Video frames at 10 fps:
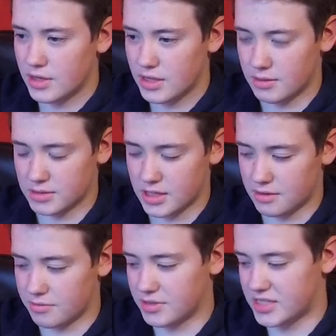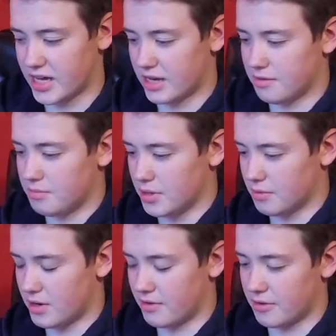that was kind of sad, but
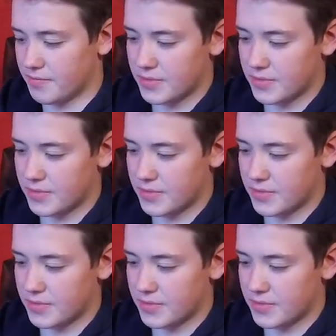whatever.